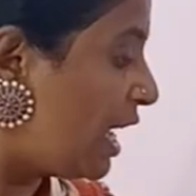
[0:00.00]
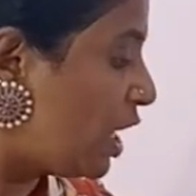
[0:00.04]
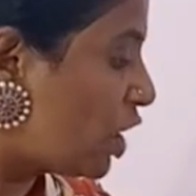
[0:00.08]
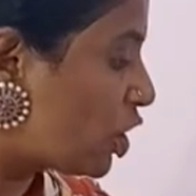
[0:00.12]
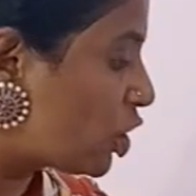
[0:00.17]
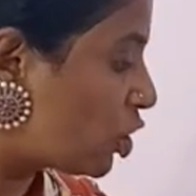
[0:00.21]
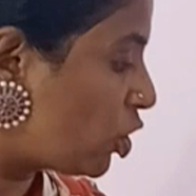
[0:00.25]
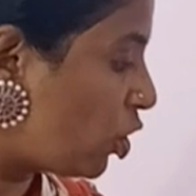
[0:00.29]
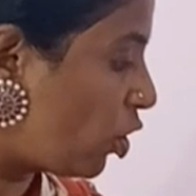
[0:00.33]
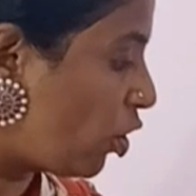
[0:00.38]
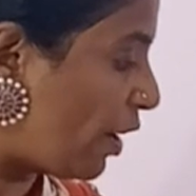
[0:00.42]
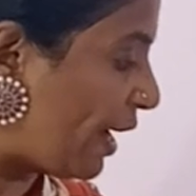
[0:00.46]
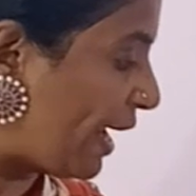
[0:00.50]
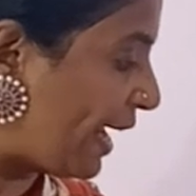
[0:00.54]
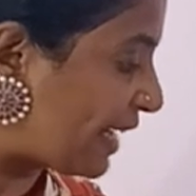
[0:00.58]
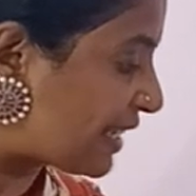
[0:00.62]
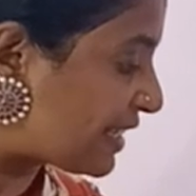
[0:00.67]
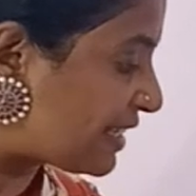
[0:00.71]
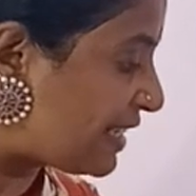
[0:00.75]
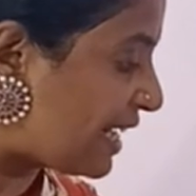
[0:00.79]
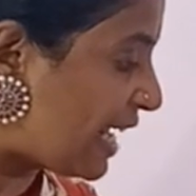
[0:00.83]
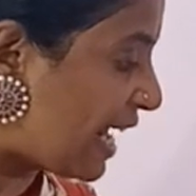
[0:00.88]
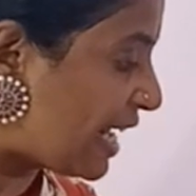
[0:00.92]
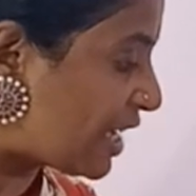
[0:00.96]
So
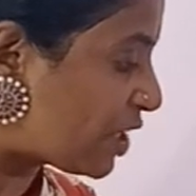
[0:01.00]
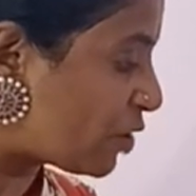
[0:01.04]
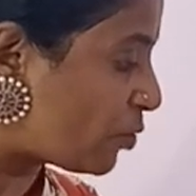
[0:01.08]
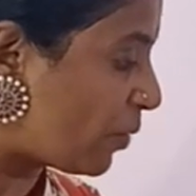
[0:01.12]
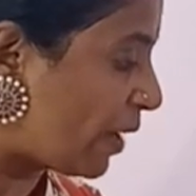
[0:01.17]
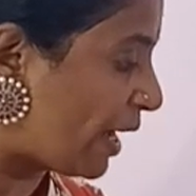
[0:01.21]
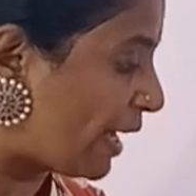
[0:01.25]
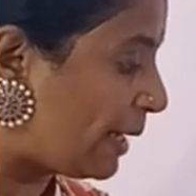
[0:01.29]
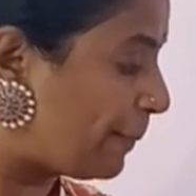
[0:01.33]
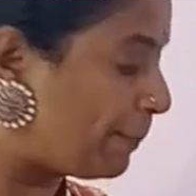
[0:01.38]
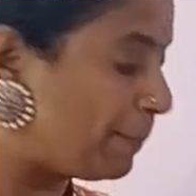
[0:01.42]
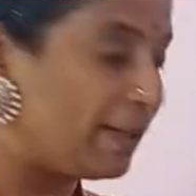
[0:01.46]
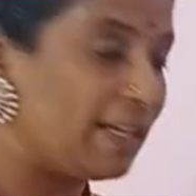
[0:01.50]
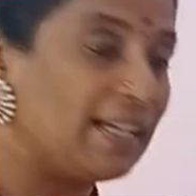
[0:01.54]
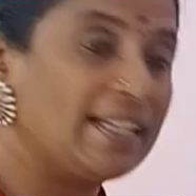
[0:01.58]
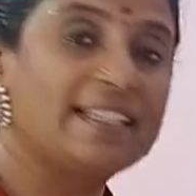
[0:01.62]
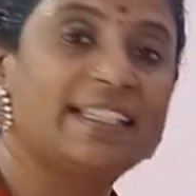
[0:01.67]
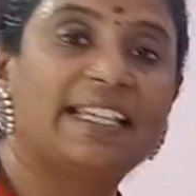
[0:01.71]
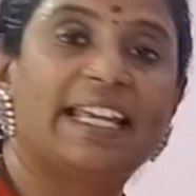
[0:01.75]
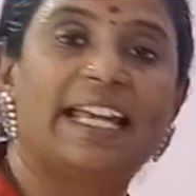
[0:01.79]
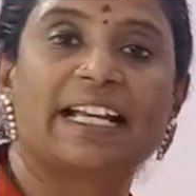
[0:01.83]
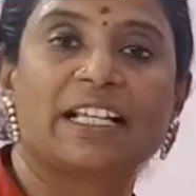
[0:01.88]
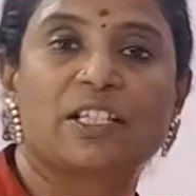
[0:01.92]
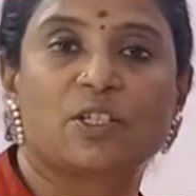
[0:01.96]
x dash y plus
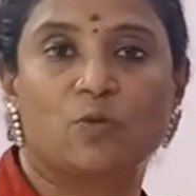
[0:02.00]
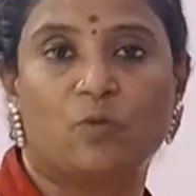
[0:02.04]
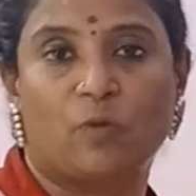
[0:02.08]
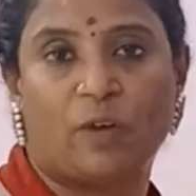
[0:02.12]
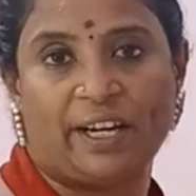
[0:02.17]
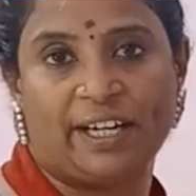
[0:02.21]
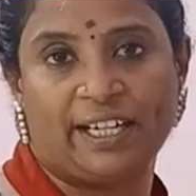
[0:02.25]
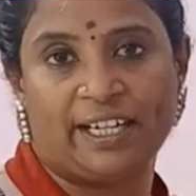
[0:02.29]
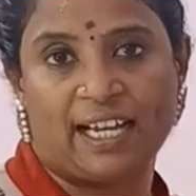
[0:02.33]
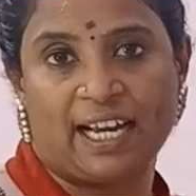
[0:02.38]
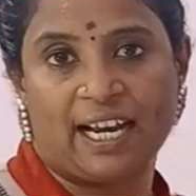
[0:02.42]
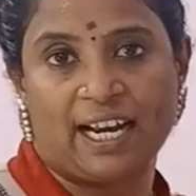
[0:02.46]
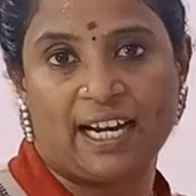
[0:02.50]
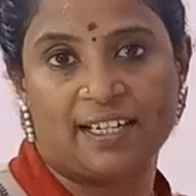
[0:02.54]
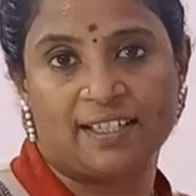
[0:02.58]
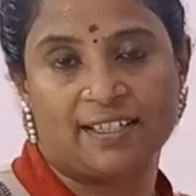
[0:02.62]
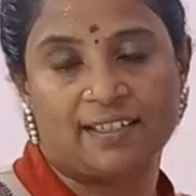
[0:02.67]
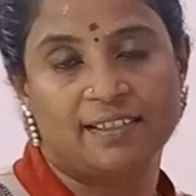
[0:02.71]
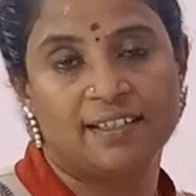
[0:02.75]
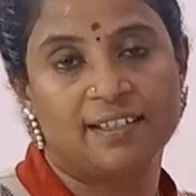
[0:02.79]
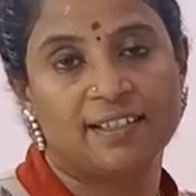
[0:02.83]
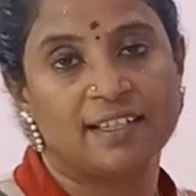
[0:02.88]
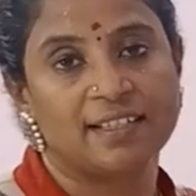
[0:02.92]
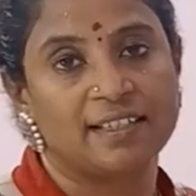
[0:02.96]
x y
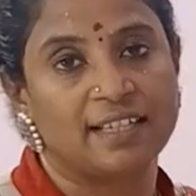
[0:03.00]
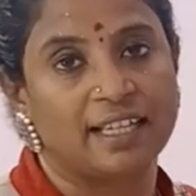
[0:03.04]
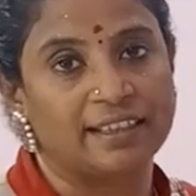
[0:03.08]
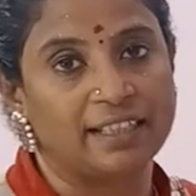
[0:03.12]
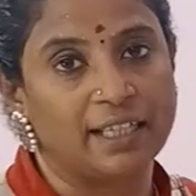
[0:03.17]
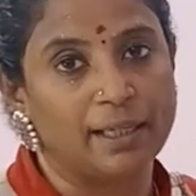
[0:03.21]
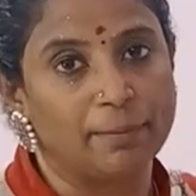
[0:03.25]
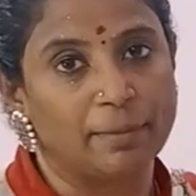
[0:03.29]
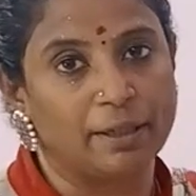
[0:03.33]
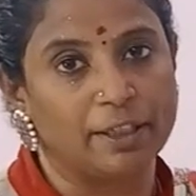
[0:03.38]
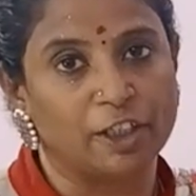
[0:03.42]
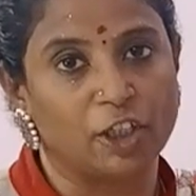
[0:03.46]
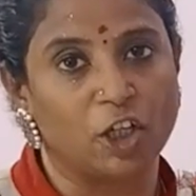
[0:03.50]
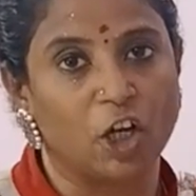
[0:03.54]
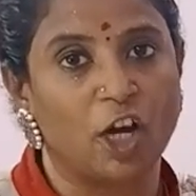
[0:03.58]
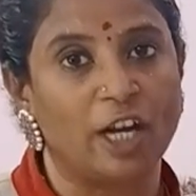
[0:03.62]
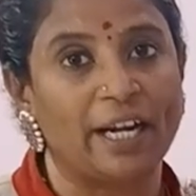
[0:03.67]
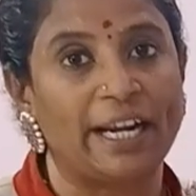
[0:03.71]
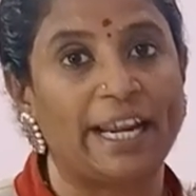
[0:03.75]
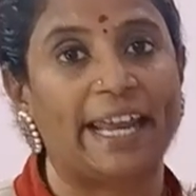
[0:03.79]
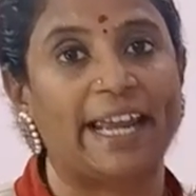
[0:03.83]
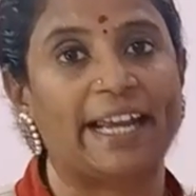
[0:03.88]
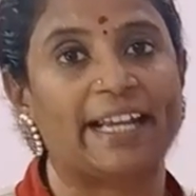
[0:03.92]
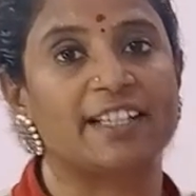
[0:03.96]
dash, this is nothing but
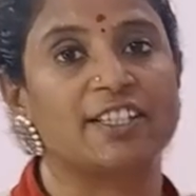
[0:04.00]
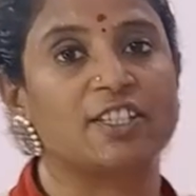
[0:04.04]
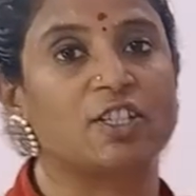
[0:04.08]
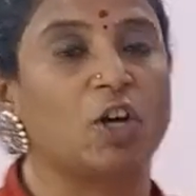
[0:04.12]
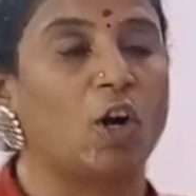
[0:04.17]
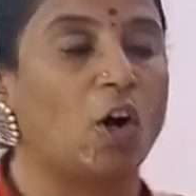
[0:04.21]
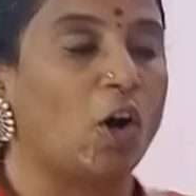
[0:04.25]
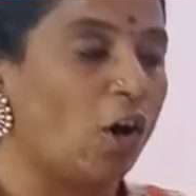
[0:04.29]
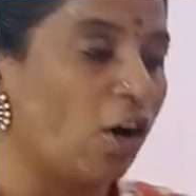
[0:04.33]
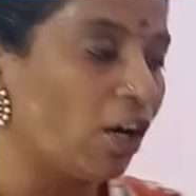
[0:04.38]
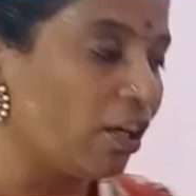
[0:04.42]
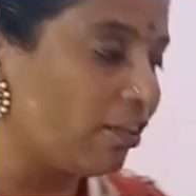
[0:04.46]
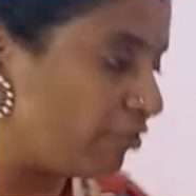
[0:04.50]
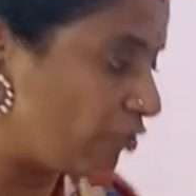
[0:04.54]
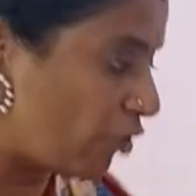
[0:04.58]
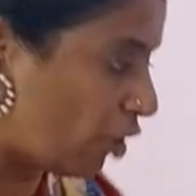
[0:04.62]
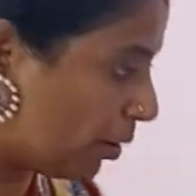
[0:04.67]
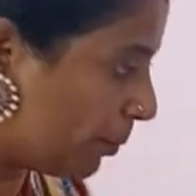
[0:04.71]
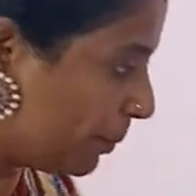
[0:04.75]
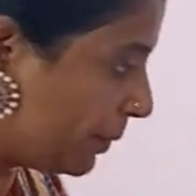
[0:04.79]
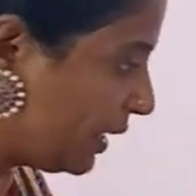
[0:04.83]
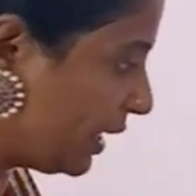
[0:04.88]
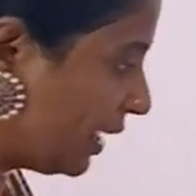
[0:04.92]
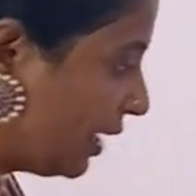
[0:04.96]
your XOR
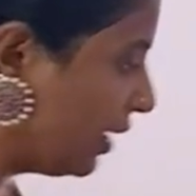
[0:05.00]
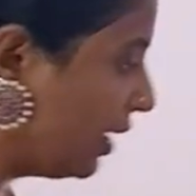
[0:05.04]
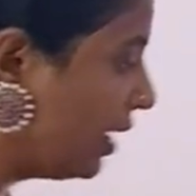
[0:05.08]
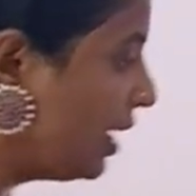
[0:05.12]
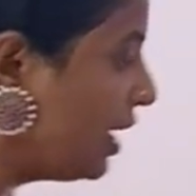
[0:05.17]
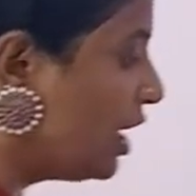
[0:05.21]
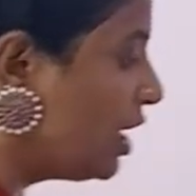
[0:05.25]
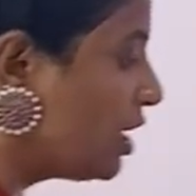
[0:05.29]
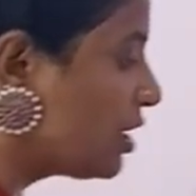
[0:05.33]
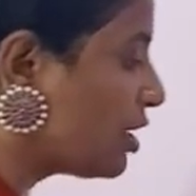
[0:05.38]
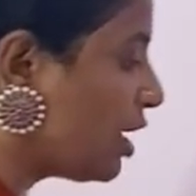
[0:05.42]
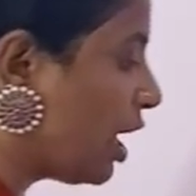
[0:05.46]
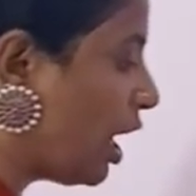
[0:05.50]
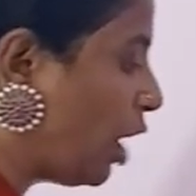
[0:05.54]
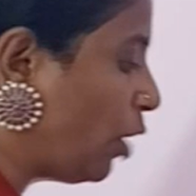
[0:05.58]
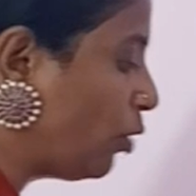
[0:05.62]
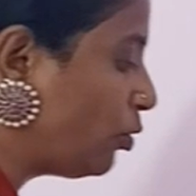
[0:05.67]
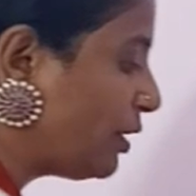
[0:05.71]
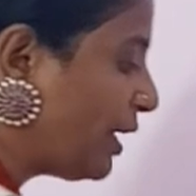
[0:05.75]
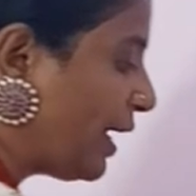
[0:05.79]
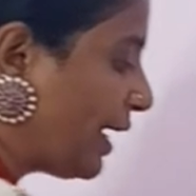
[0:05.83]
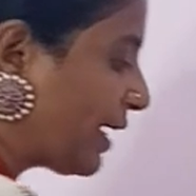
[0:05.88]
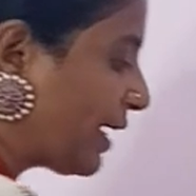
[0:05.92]
formula. So how the